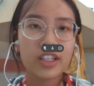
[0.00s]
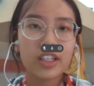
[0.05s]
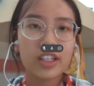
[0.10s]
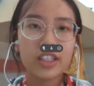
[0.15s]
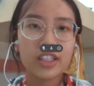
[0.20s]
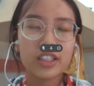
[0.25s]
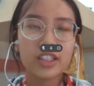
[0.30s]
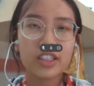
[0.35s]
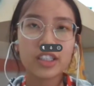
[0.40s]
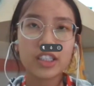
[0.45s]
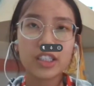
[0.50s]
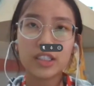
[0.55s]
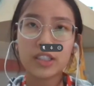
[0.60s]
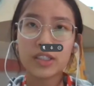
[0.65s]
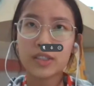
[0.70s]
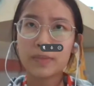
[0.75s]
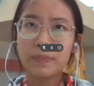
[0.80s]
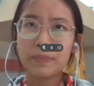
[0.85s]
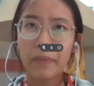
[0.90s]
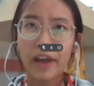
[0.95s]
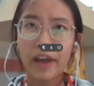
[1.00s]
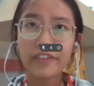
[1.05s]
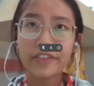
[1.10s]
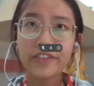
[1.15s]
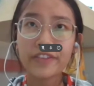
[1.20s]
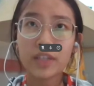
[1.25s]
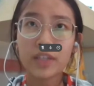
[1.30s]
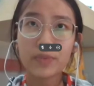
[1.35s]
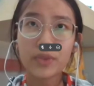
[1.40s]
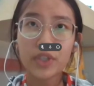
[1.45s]
the math
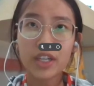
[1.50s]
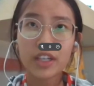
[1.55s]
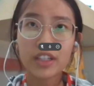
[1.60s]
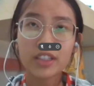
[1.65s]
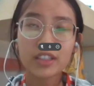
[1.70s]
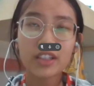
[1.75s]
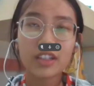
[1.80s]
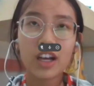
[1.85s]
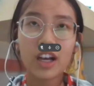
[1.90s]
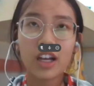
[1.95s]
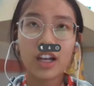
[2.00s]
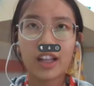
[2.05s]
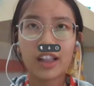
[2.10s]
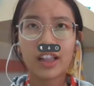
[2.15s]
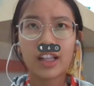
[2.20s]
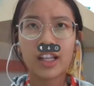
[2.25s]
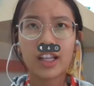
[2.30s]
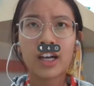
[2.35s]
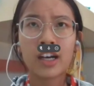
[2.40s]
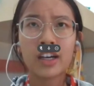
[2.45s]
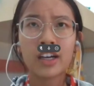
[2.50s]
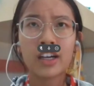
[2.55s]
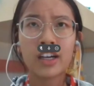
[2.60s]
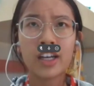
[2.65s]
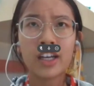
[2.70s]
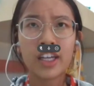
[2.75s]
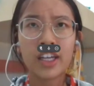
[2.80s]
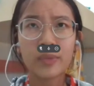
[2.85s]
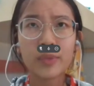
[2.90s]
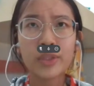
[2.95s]
subjects,
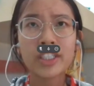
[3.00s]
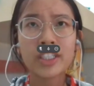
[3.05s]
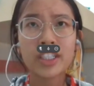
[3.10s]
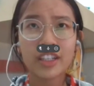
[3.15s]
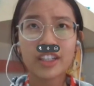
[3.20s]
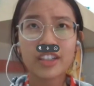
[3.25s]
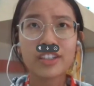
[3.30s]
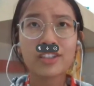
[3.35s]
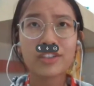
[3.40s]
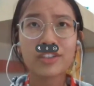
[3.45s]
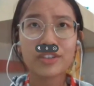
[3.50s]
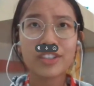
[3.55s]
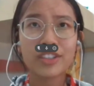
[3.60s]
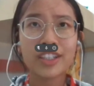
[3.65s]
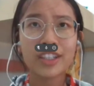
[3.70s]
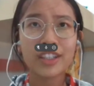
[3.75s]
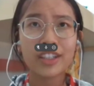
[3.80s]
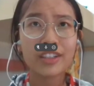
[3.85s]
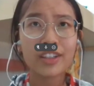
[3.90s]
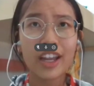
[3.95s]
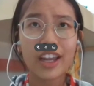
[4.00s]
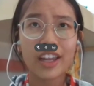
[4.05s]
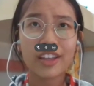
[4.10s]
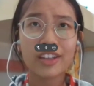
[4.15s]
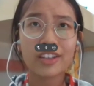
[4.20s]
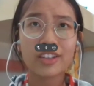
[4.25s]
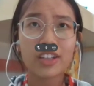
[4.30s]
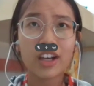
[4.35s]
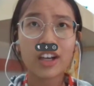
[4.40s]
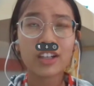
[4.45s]
which is considered
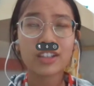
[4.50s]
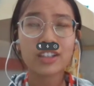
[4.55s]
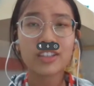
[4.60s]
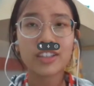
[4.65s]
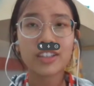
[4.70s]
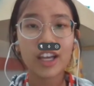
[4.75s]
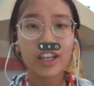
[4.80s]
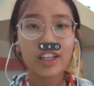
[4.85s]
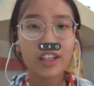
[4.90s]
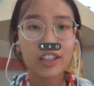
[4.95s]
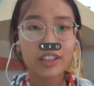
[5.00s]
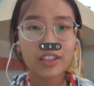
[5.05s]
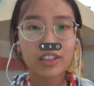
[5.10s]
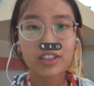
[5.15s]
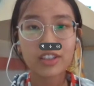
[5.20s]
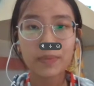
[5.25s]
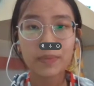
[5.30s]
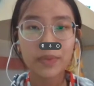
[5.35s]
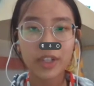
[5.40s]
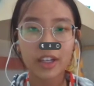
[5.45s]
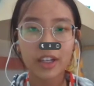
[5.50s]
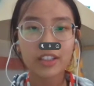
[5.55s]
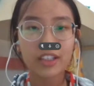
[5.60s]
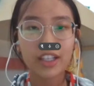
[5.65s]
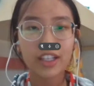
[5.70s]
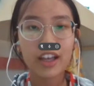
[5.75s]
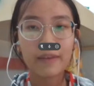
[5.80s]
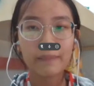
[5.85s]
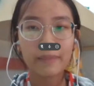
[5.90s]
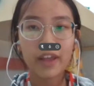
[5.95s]
as a science subject.
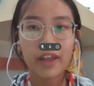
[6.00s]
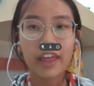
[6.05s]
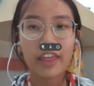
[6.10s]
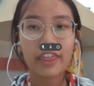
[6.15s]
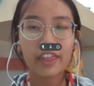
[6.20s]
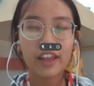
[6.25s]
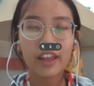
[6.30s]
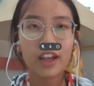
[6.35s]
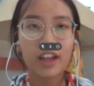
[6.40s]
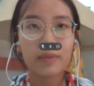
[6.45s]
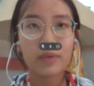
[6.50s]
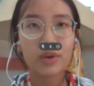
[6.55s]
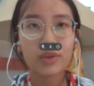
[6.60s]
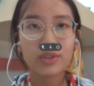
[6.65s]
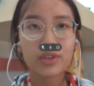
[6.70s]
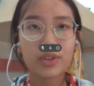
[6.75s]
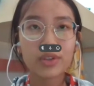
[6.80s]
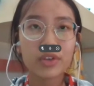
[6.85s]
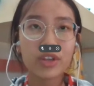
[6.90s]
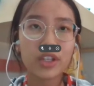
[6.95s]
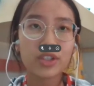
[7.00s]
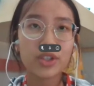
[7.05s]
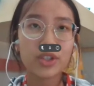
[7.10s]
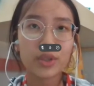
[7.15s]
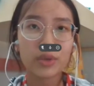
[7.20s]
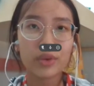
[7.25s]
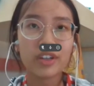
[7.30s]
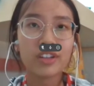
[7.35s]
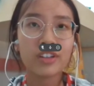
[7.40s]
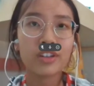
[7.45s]
I think I'm also
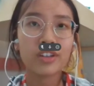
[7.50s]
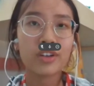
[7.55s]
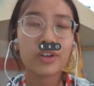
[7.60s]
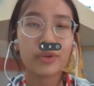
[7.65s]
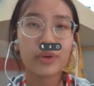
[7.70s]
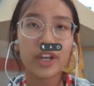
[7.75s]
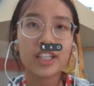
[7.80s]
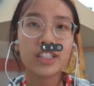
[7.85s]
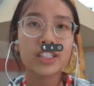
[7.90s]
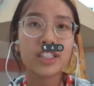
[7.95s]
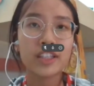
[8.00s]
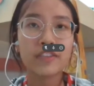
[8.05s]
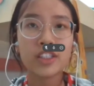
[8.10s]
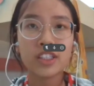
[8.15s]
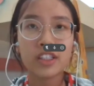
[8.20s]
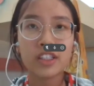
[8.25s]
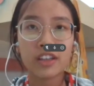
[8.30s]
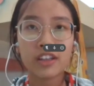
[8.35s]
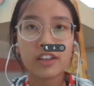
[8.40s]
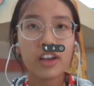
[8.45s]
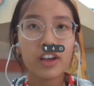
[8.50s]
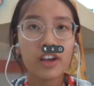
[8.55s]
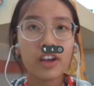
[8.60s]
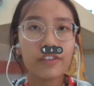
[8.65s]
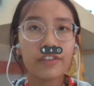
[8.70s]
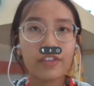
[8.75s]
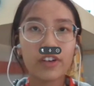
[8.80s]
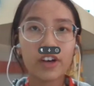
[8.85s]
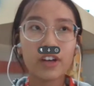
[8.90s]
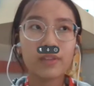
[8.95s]
enjoy the creativity
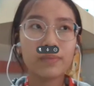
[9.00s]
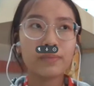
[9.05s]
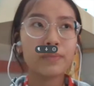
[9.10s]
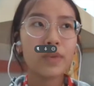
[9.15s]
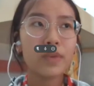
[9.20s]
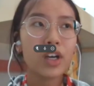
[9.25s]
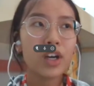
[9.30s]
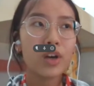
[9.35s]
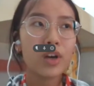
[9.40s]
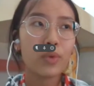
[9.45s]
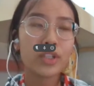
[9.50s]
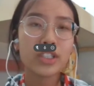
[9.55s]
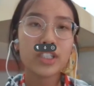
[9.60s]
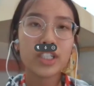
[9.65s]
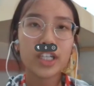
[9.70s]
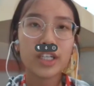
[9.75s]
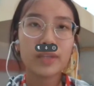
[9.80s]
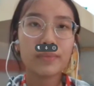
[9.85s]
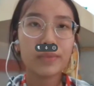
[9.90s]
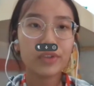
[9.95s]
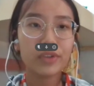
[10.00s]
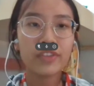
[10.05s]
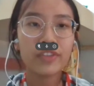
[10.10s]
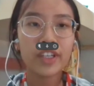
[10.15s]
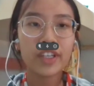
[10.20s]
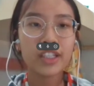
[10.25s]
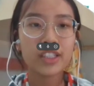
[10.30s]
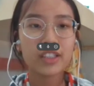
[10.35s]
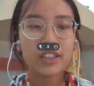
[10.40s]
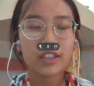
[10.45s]
from watching
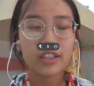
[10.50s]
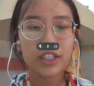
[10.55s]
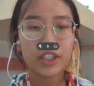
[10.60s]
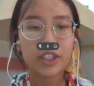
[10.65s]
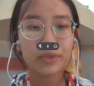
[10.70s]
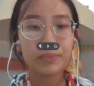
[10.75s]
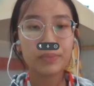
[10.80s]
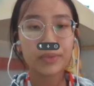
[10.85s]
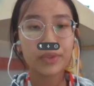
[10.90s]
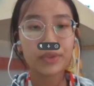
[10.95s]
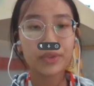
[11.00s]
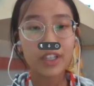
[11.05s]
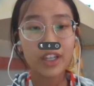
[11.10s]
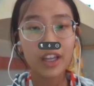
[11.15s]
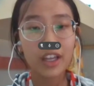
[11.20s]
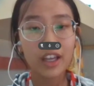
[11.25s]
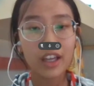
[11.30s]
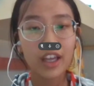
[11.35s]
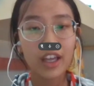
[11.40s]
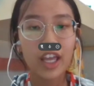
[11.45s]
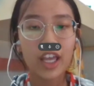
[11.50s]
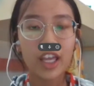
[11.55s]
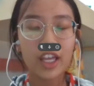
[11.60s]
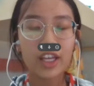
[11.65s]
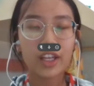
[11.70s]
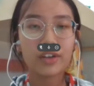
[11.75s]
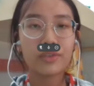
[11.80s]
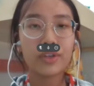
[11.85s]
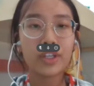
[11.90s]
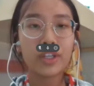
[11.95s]
movies, listening to music,
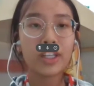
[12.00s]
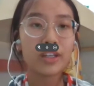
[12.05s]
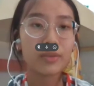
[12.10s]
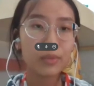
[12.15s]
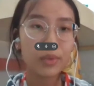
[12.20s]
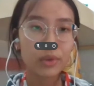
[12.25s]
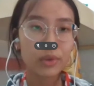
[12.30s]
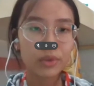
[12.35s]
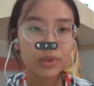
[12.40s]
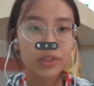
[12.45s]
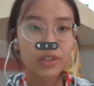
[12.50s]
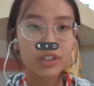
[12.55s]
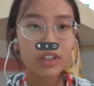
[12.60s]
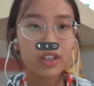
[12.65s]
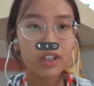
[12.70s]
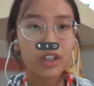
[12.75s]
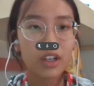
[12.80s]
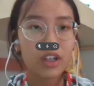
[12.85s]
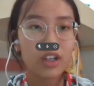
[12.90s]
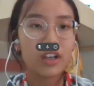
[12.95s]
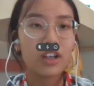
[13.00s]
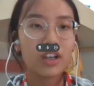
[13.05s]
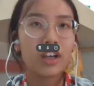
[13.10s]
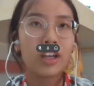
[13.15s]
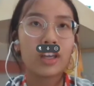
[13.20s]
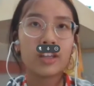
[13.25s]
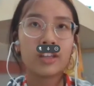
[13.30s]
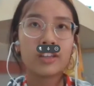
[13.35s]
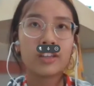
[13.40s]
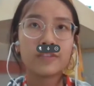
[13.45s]
and reading books.
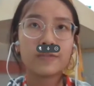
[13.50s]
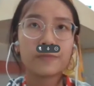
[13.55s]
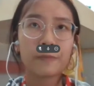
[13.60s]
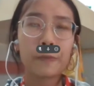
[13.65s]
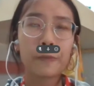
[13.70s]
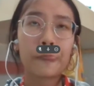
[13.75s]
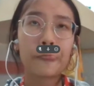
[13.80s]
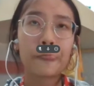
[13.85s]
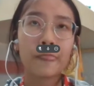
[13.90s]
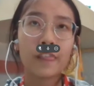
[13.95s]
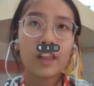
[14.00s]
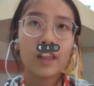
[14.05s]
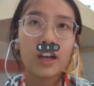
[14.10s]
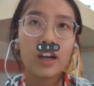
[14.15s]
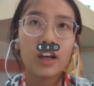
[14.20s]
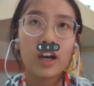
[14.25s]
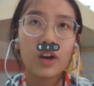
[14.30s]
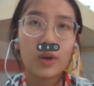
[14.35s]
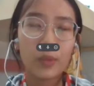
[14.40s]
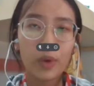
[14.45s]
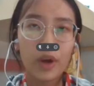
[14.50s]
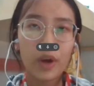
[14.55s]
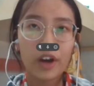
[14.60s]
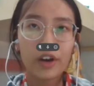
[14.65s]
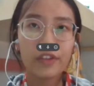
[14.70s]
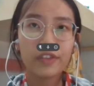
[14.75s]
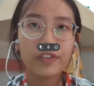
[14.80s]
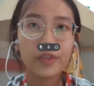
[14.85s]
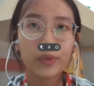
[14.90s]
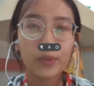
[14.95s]
Mm,
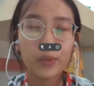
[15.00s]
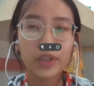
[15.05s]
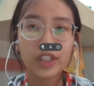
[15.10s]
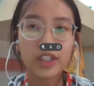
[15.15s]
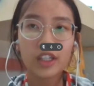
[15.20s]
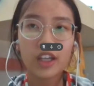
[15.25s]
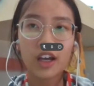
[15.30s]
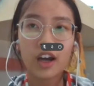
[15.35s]
well, with